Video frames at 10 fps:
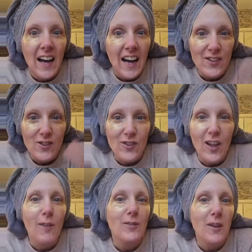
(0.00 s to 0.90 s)
I just
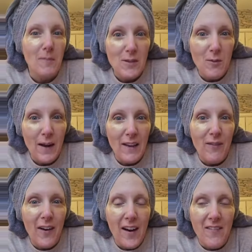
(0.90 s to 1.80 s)
thought I was going to be 20
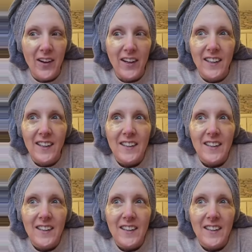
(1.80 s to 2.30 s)
forever.